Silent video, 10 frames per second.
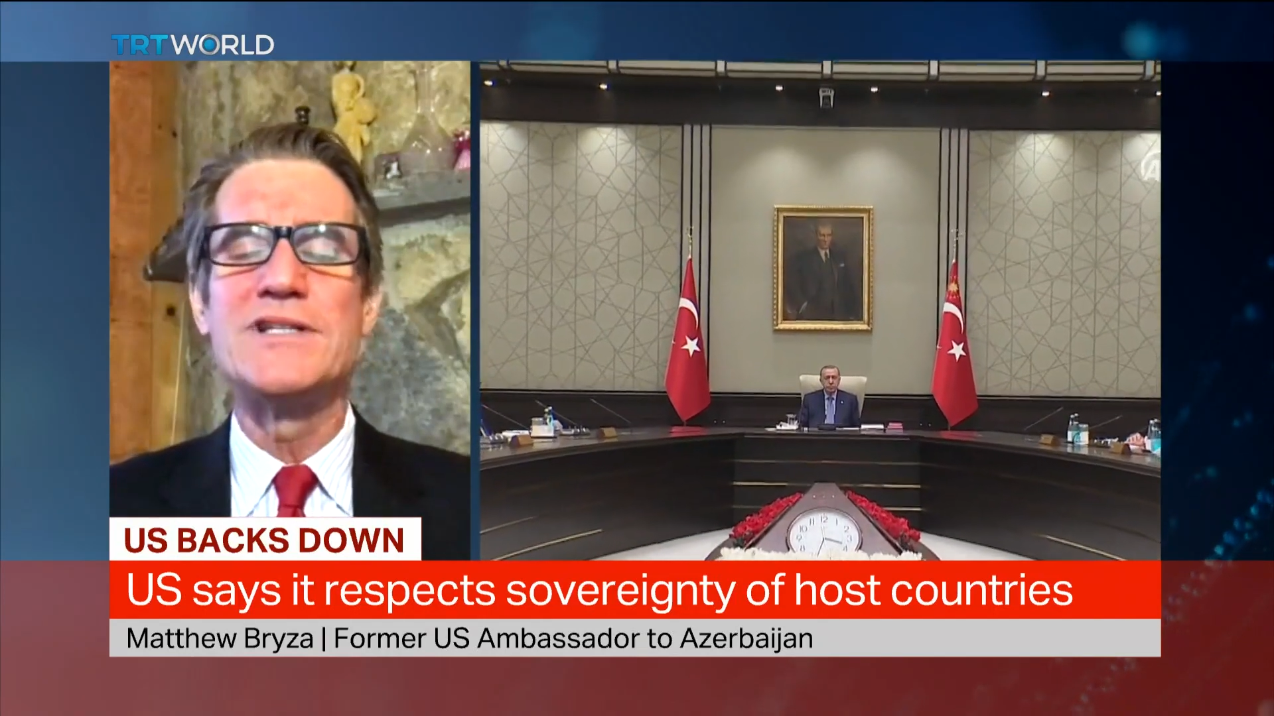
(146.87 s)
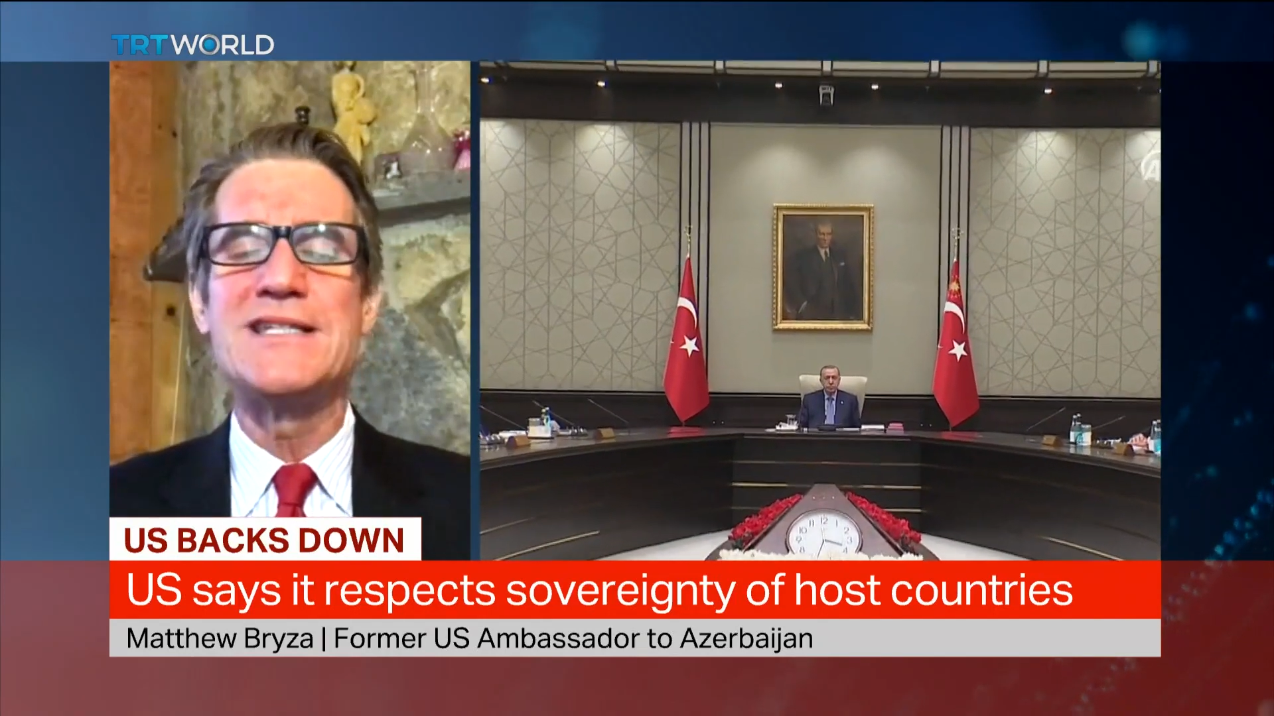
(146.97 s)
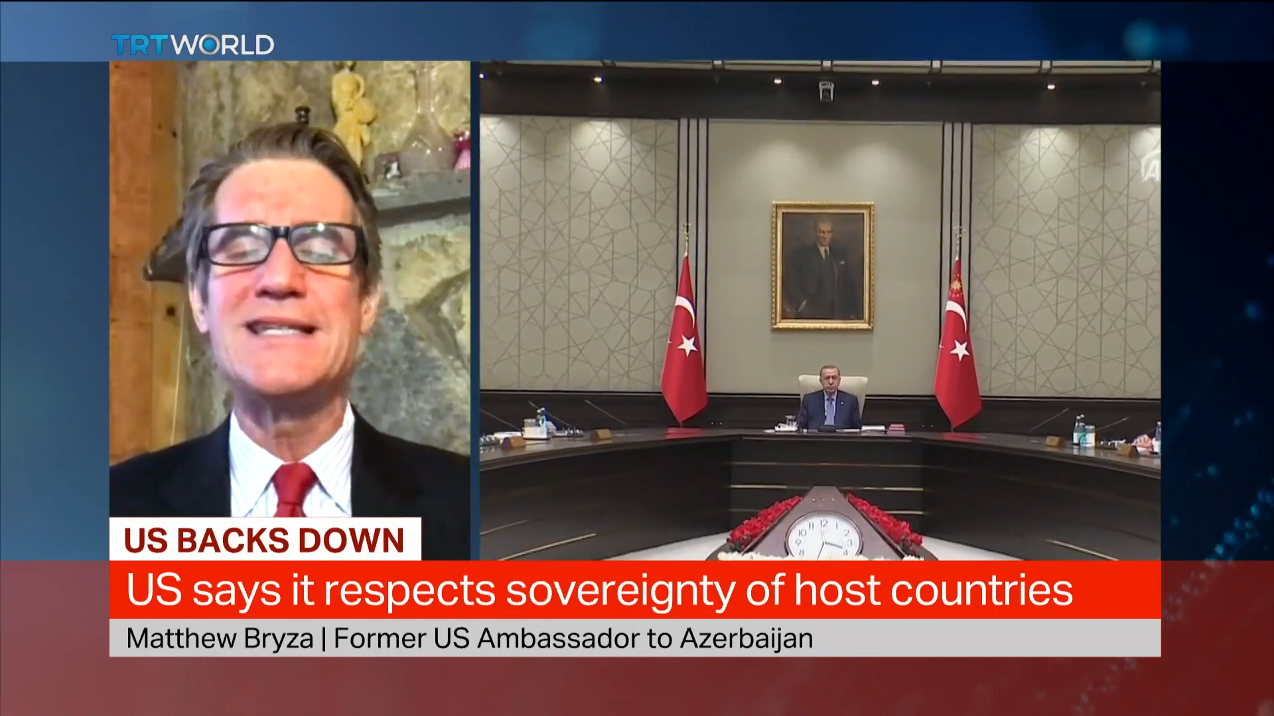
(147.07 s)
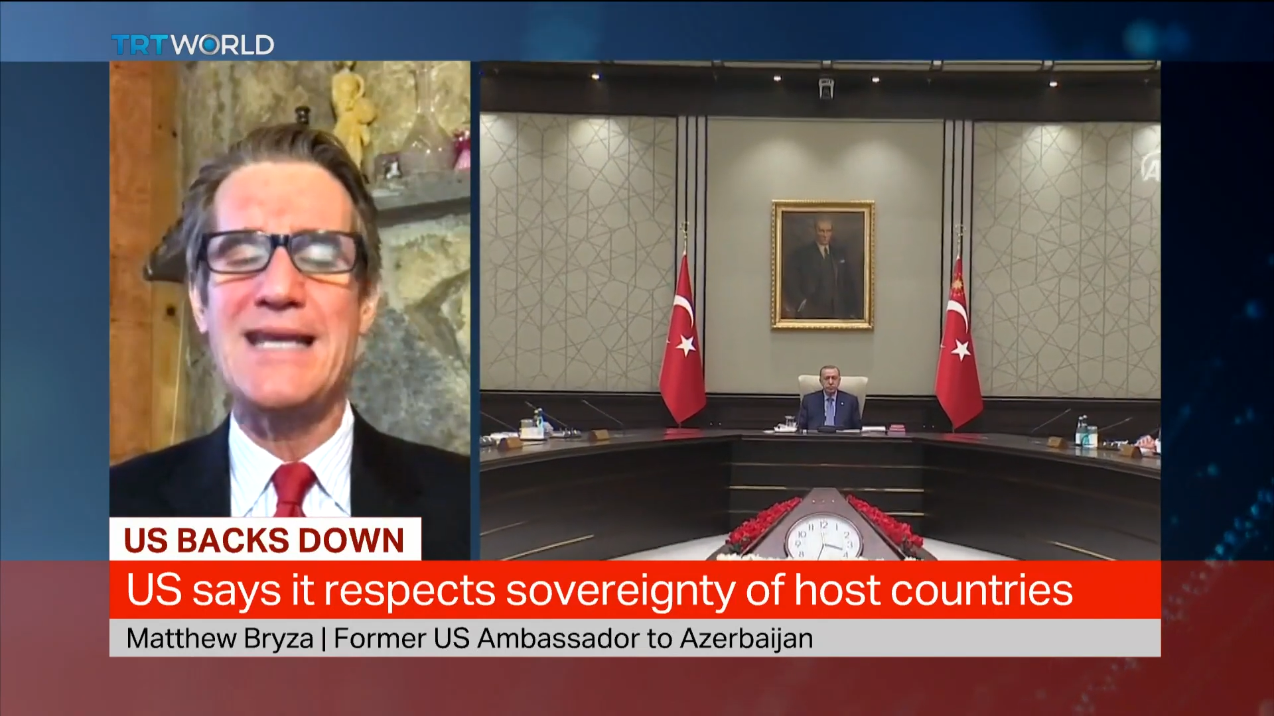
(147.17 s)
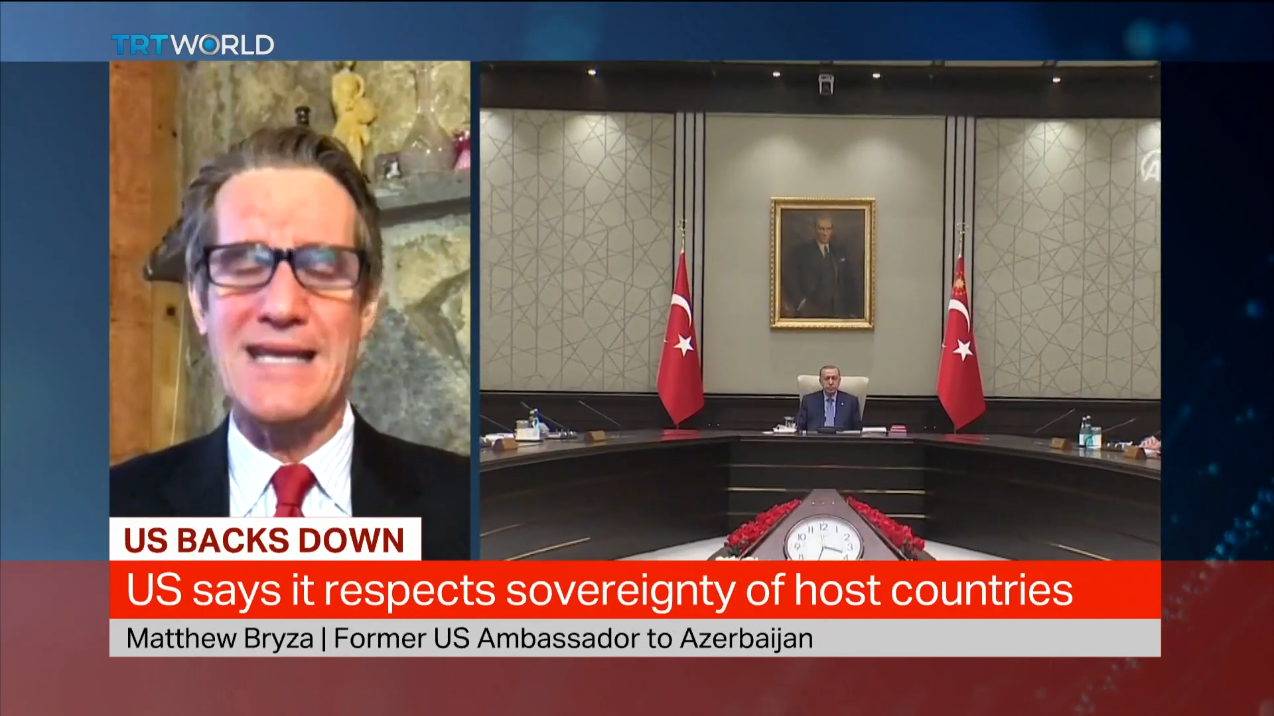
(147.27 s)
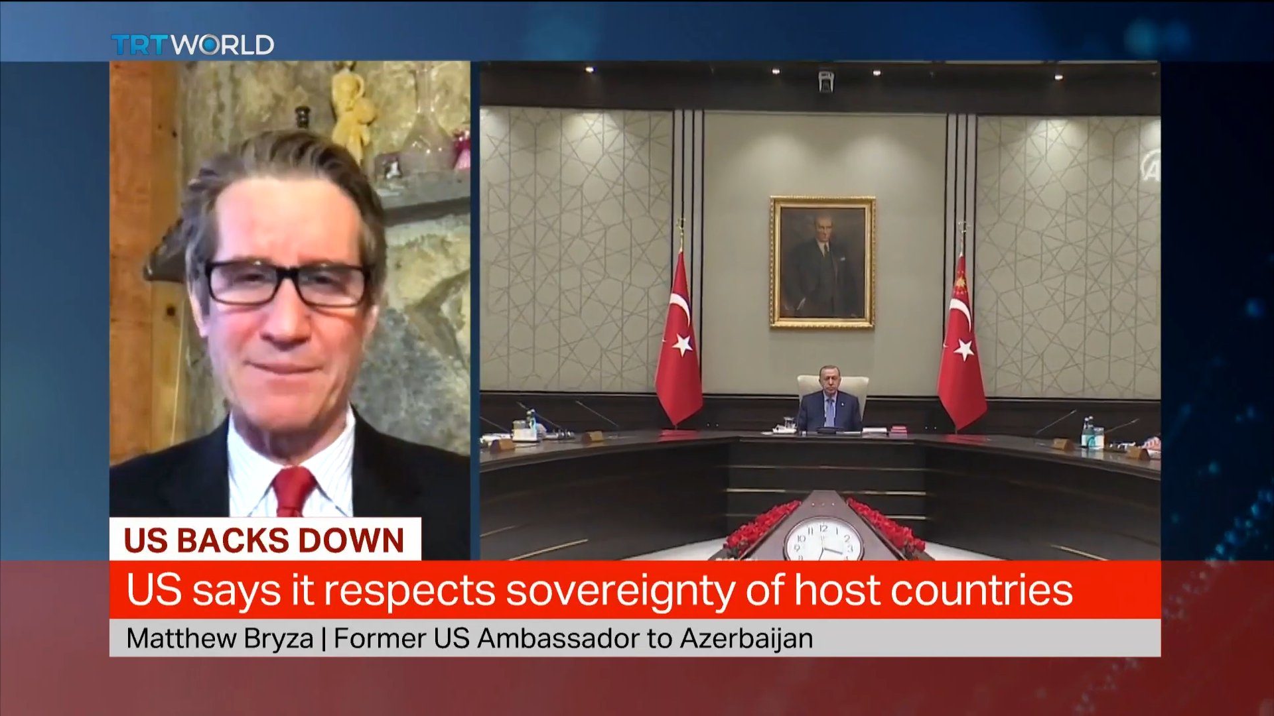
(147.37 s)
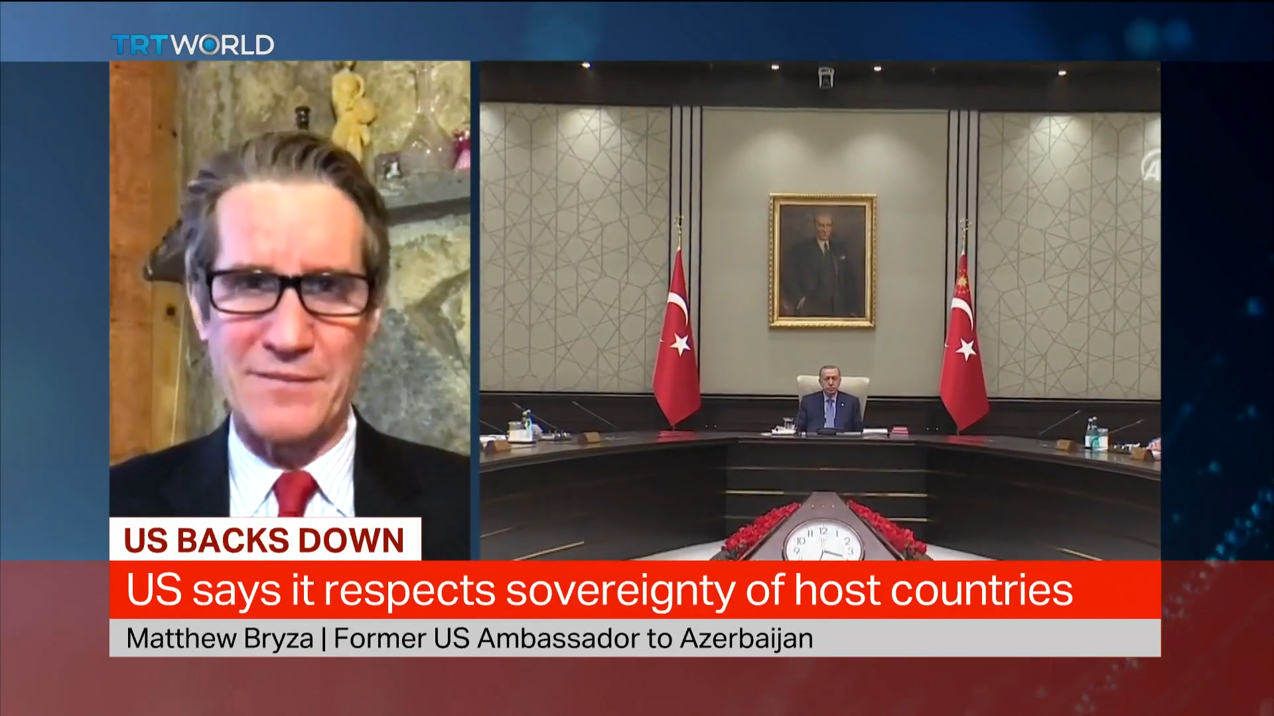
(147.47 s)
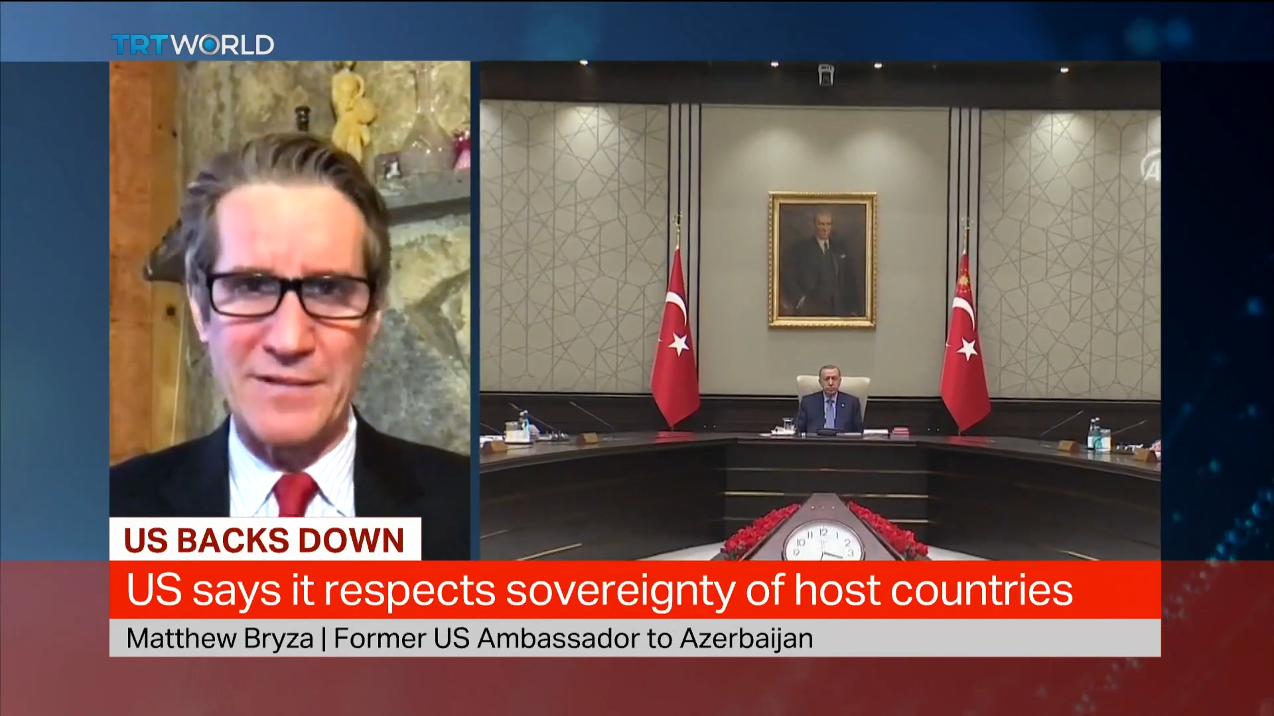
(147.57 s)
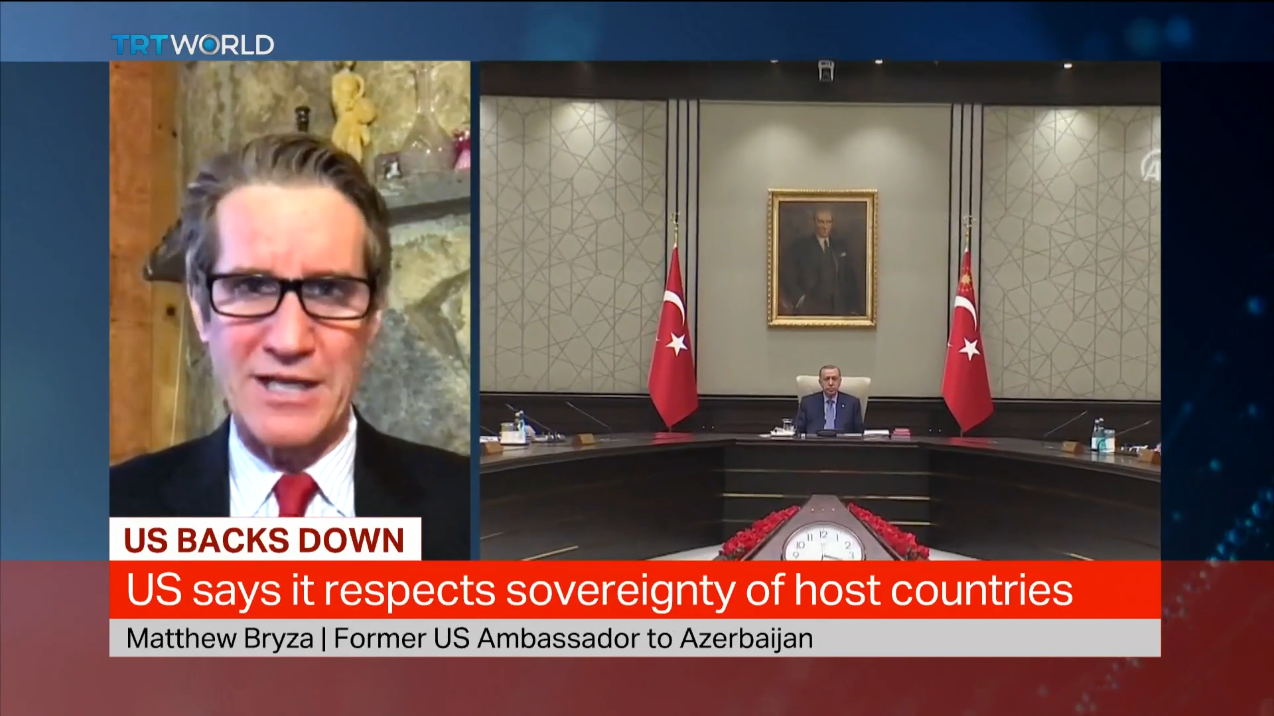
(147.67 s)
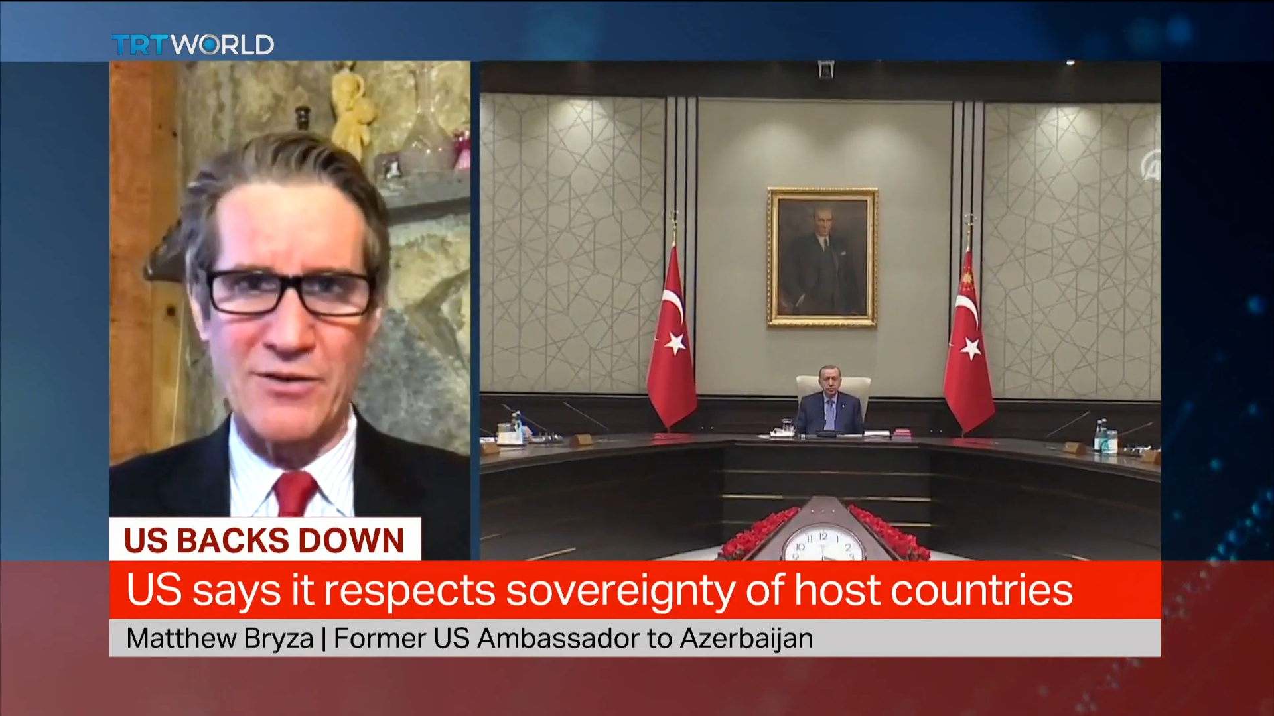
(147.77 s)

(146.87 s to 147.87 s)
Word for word: would seem